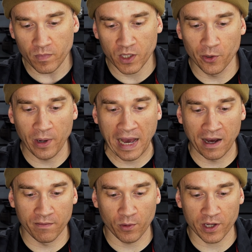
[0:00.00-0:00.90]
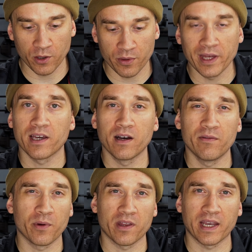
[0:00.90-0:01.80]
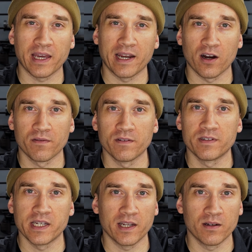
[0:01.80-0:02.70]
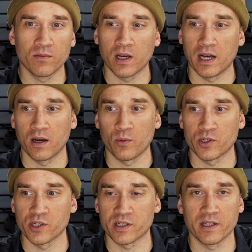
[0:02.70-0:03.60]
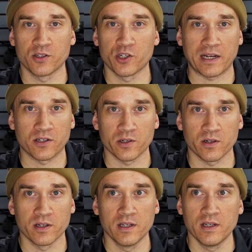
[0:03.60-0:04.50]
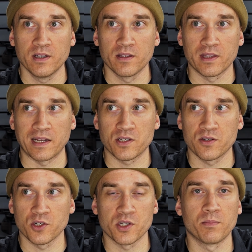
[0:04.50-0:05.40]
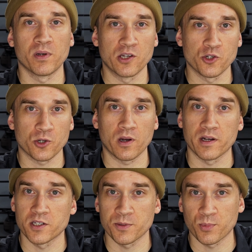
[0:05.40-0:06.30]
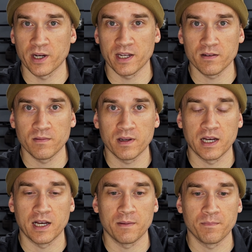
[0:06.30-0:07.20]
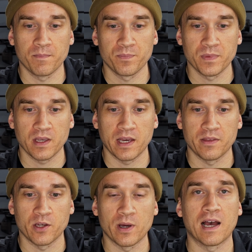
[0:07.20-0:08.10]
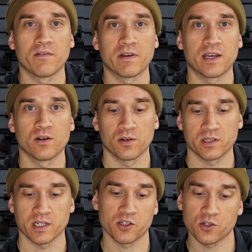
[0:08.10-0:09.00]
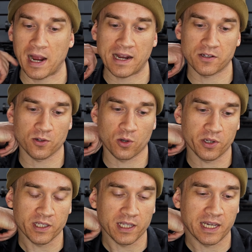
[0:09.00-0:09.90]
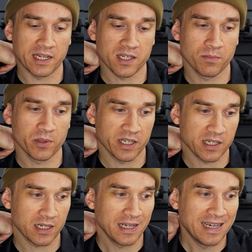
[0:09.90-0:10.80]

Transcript: You have what you think of with like an AR-15, which is an ejector that's just a plunger on a spring. And then you have a hooked extractor holding the case in place.